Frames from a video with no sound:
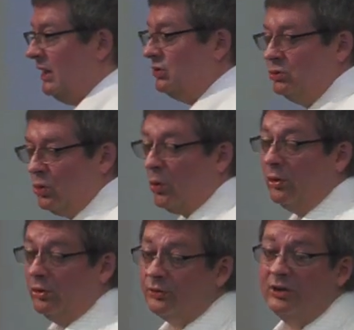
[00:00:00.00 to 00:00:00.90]
in
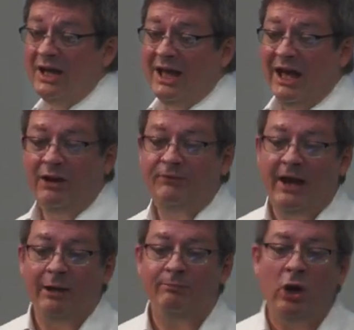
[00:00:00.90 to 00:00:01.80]
tutorials. And in
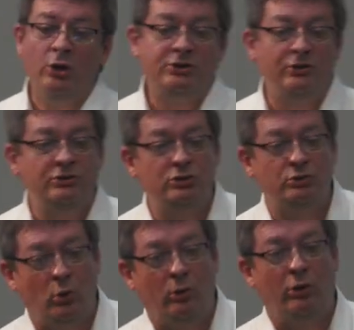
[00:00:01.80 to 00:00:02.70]
fact, most of the
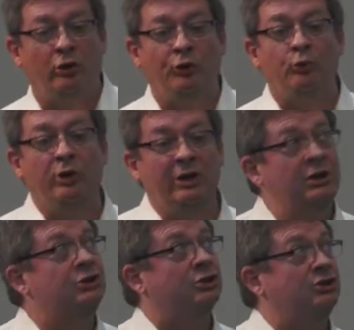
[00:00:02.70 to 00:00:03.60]
tutorials
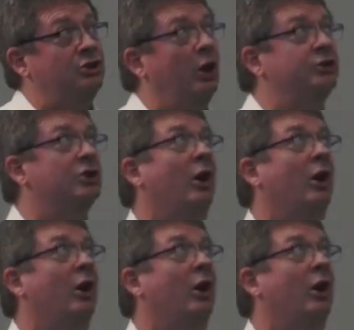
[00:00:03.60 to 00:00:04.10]
really just touch